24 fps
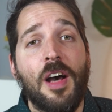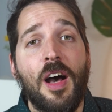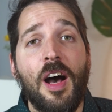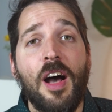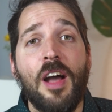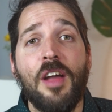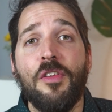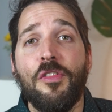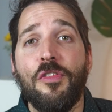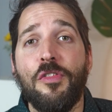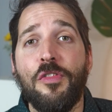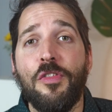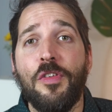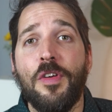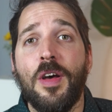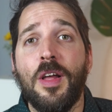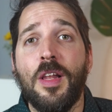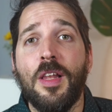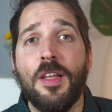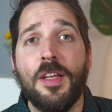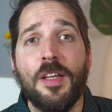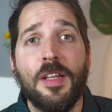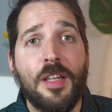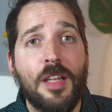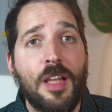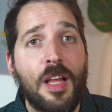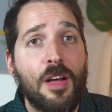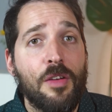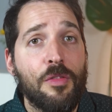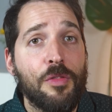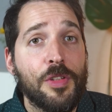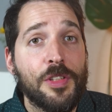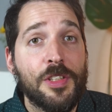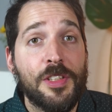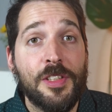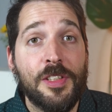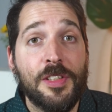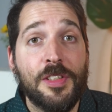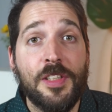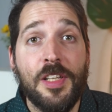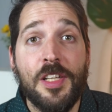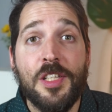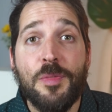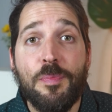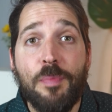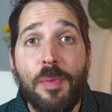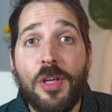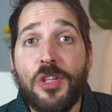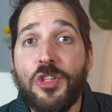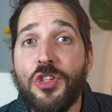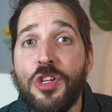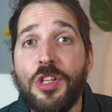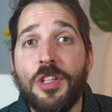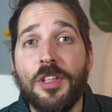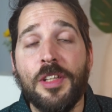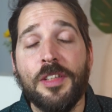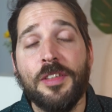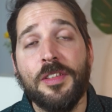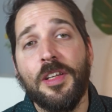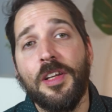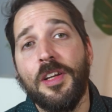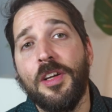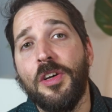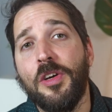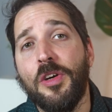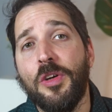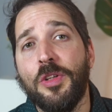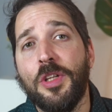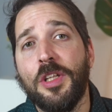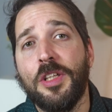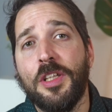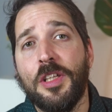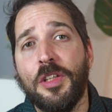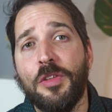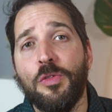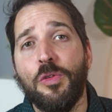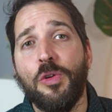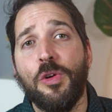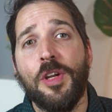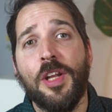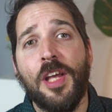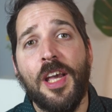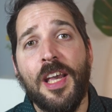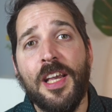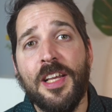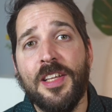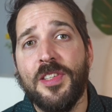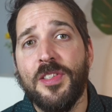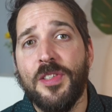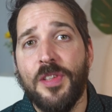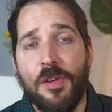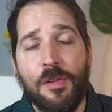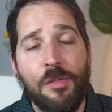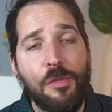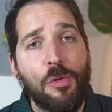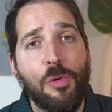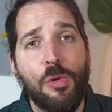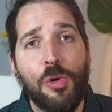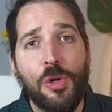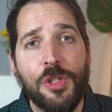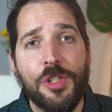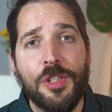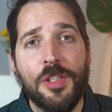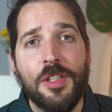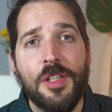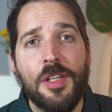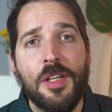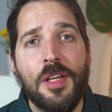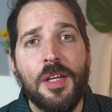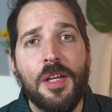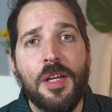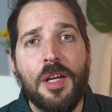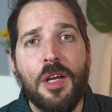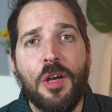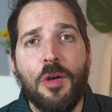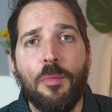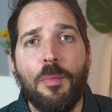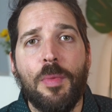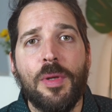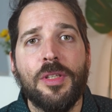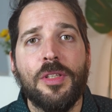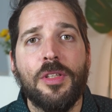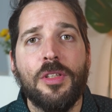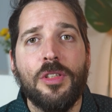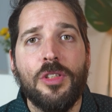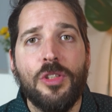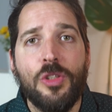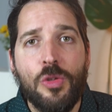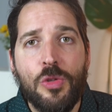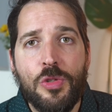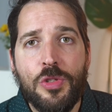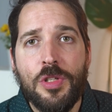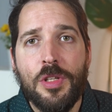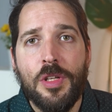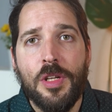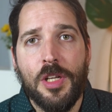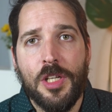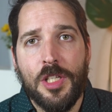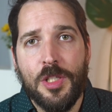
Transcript: I fell in love with it, especially that I heard that it won ASA award. But the user